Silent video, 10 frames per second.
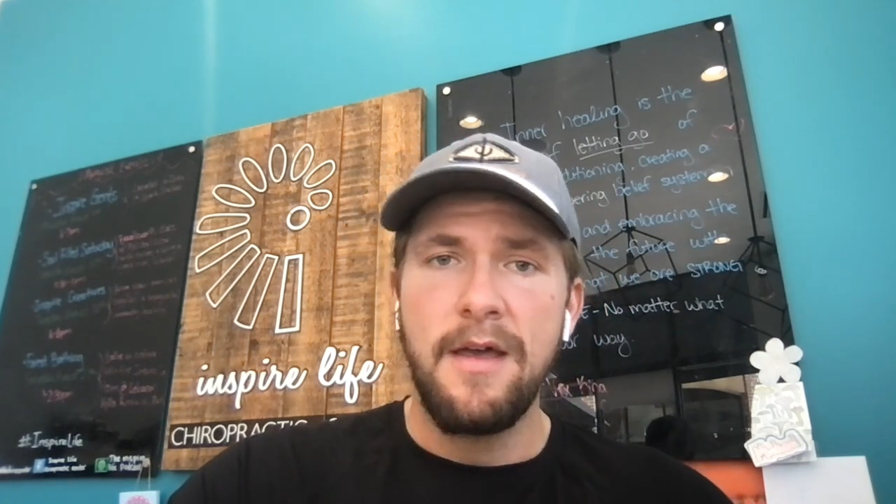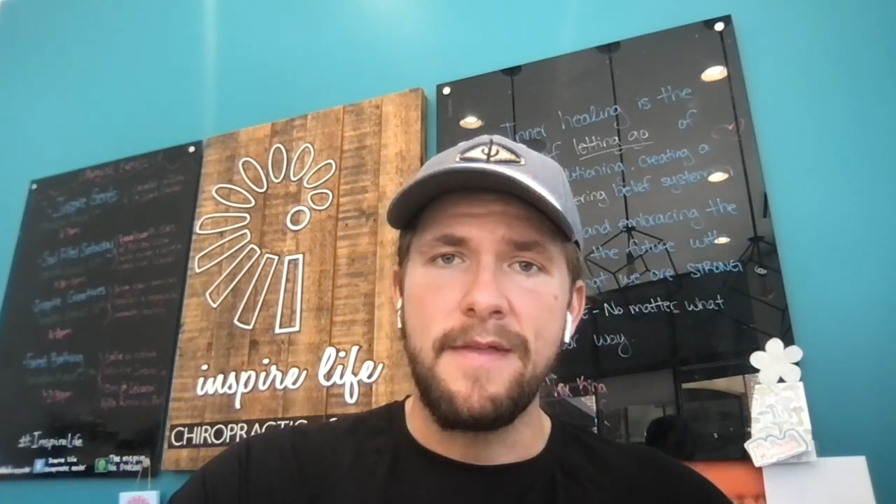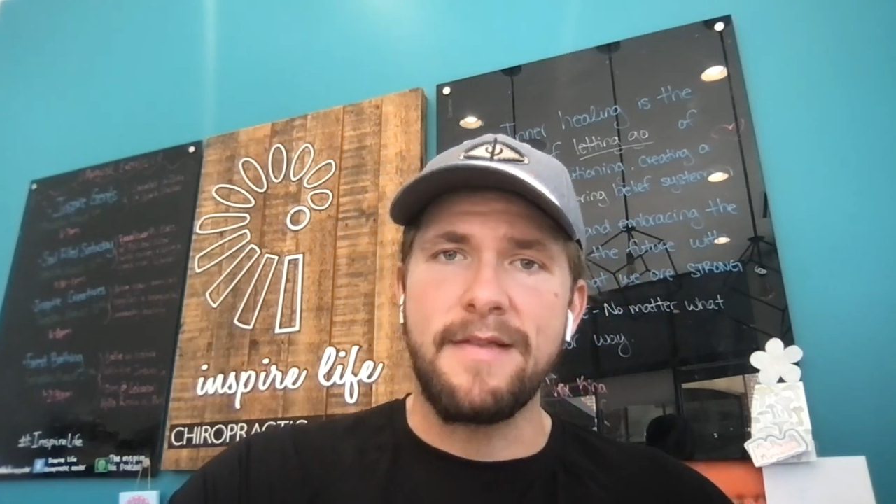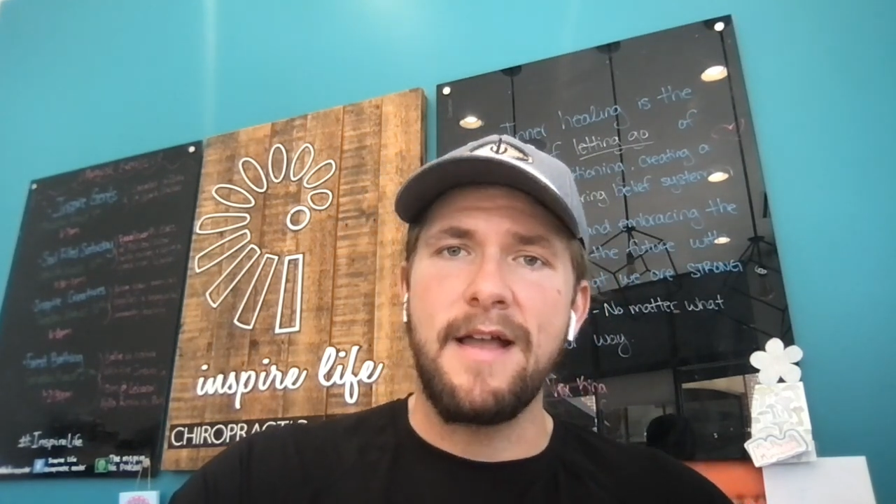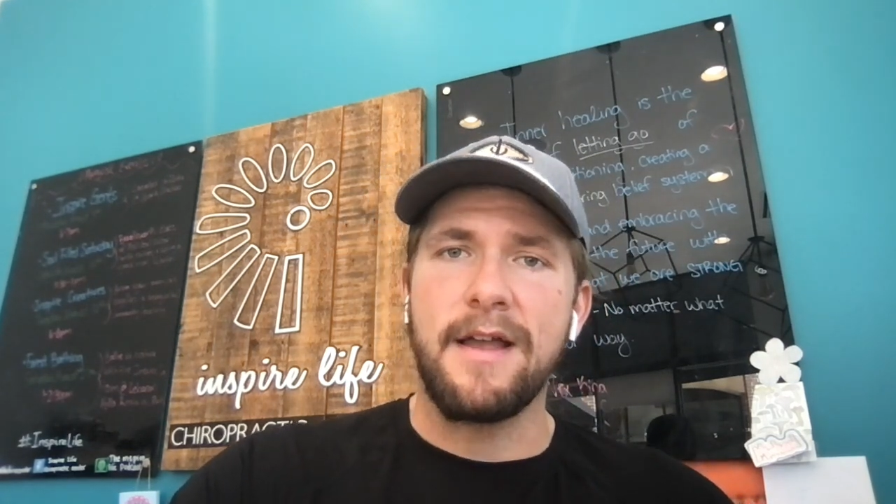
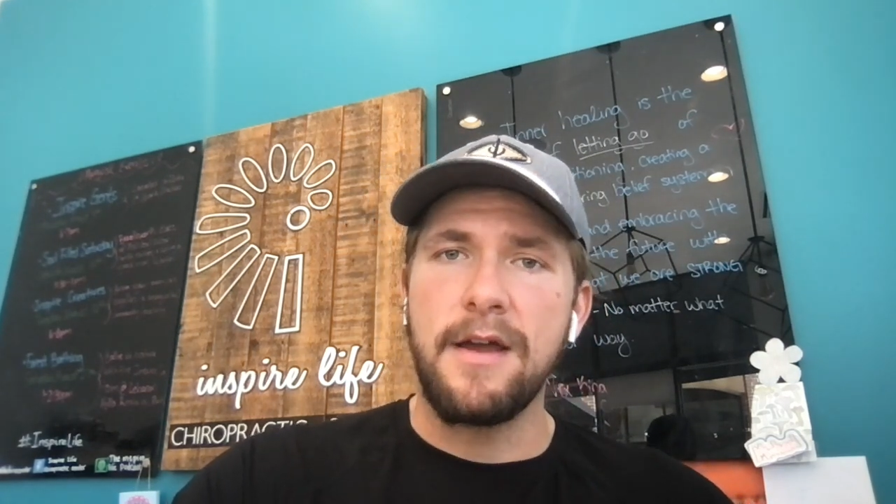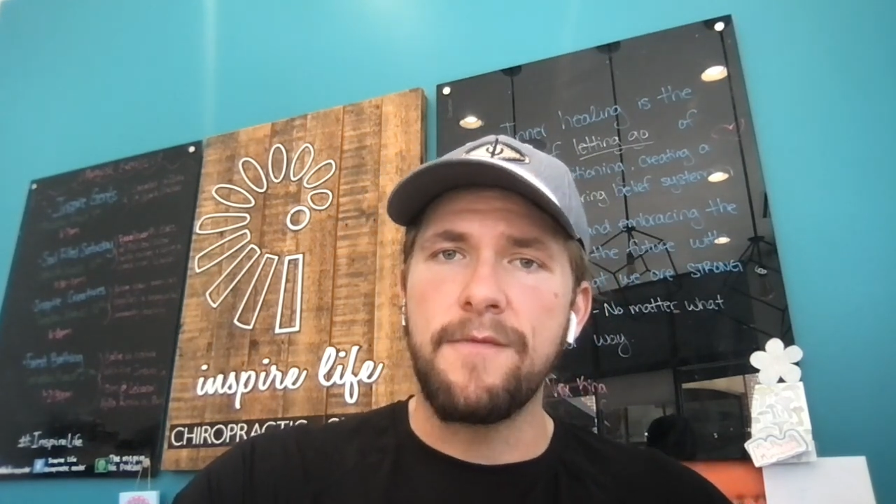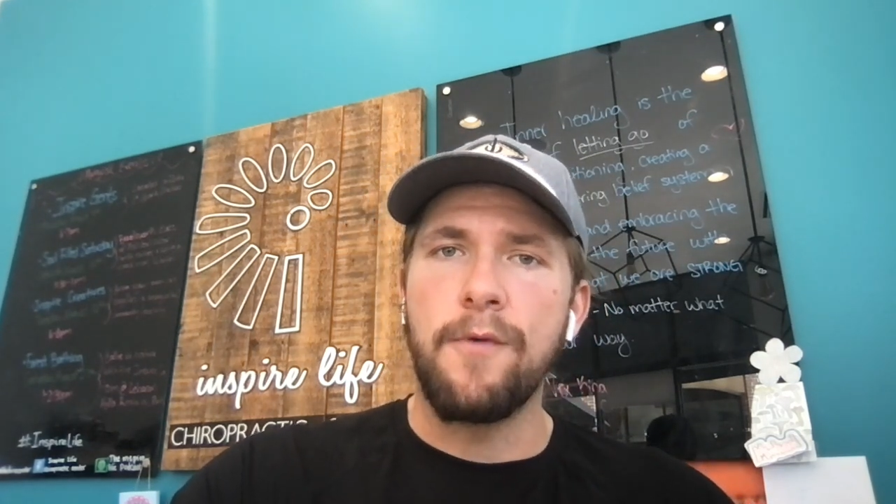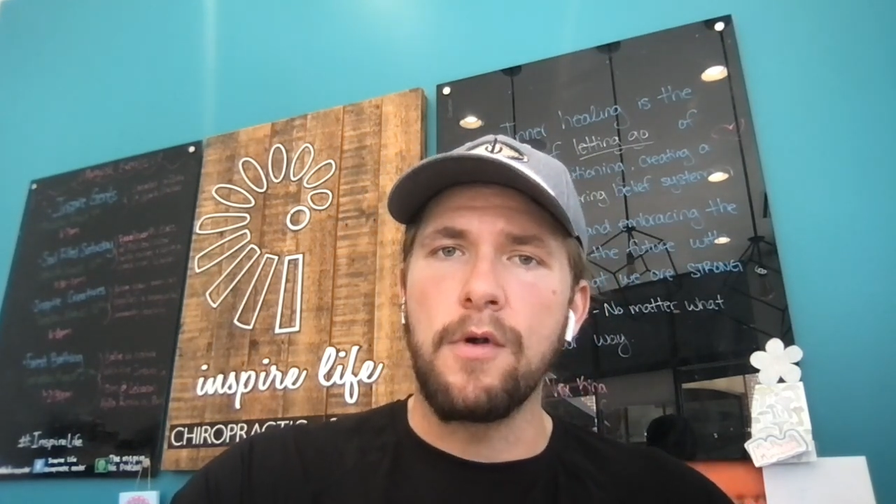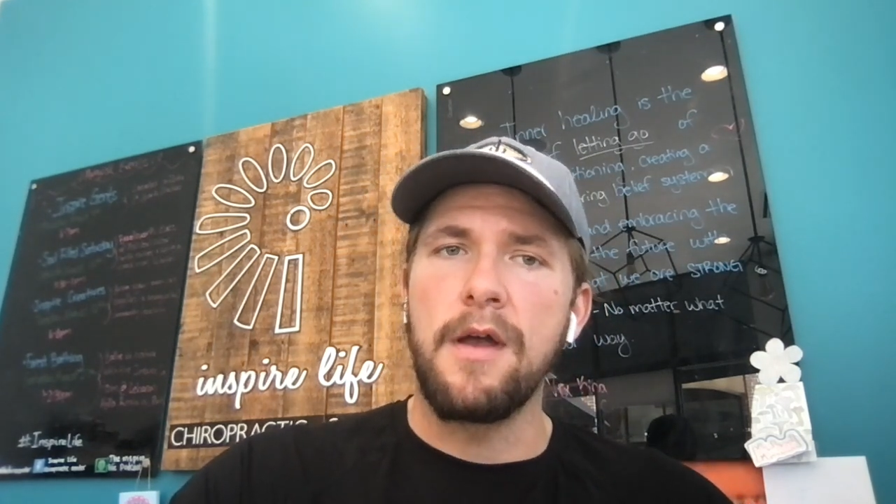that's not good
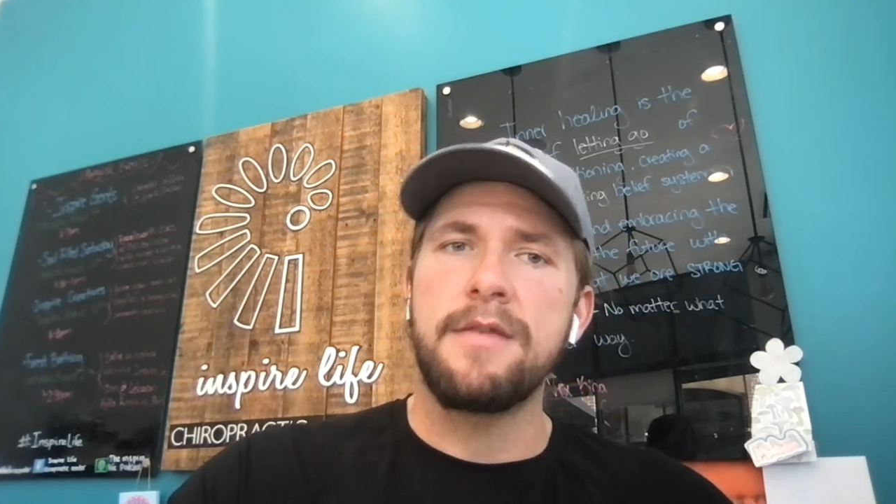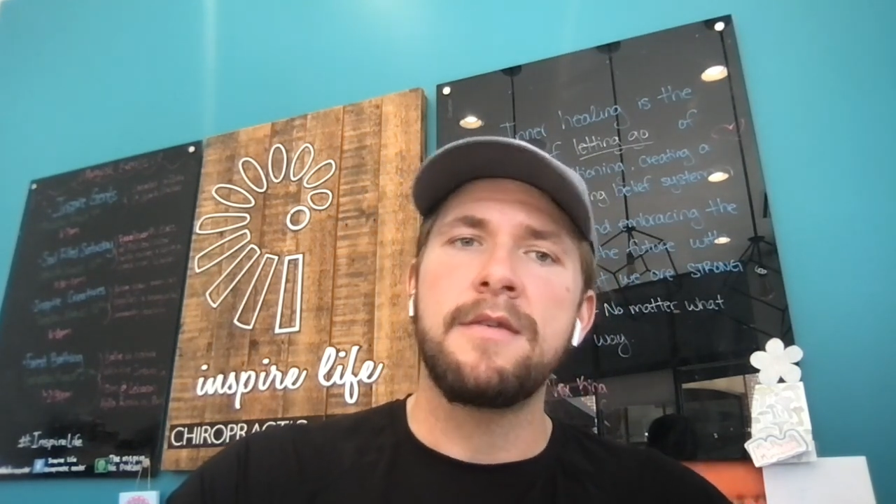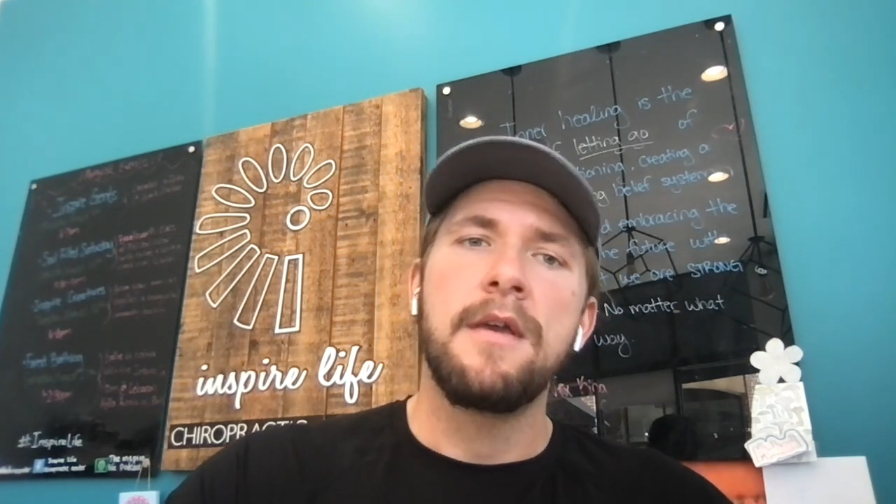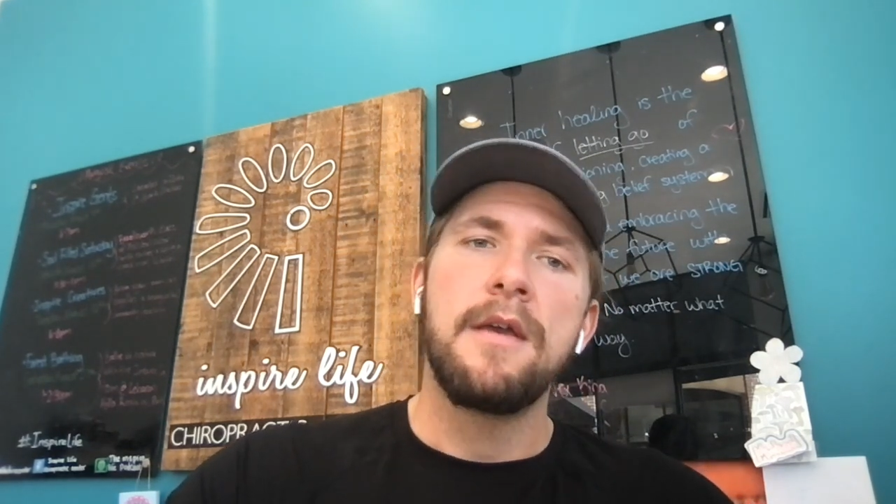for us.